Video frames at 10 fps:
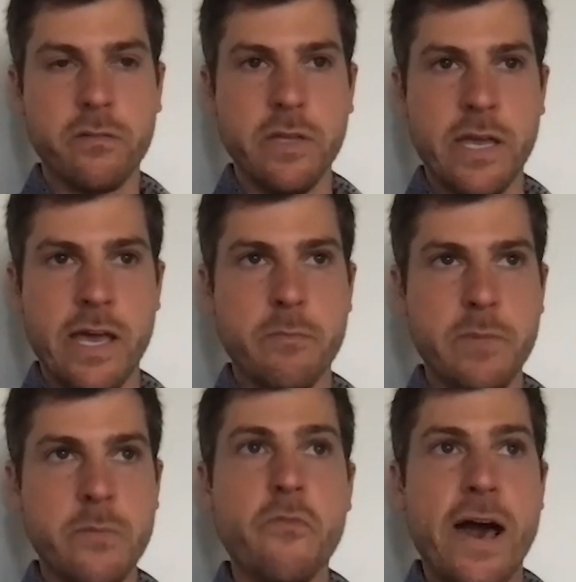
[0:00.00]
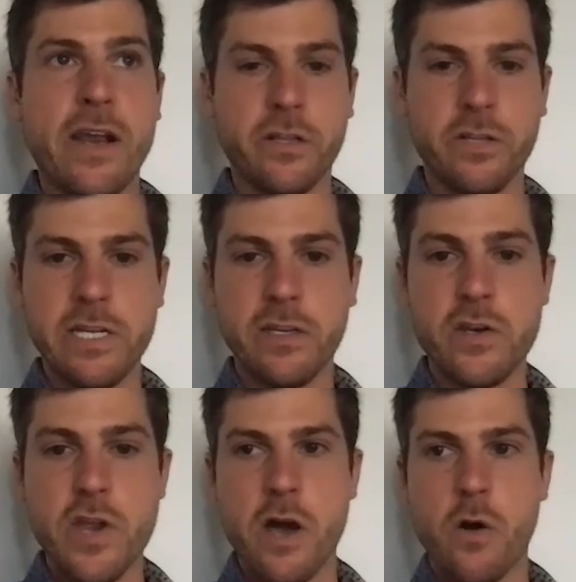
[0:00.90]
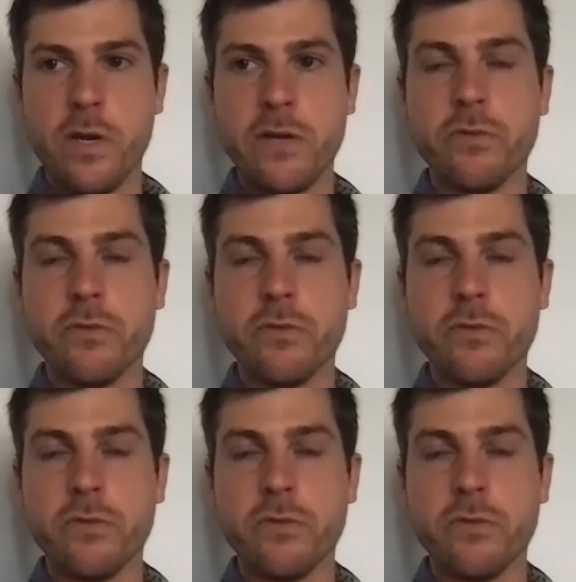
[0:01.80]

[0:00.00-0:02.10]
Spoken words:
Emphatically, no.